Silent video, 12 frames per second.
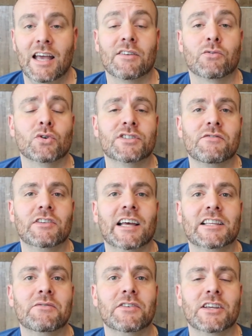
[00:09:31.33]
And of course, if you
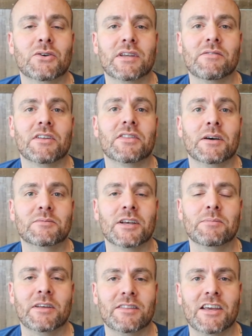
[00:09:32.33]
like the video, give it a thumbs
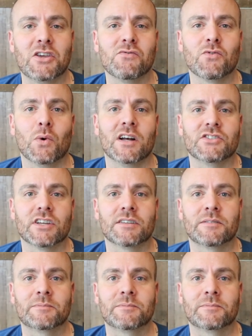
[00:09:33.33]
up and thank you for watching.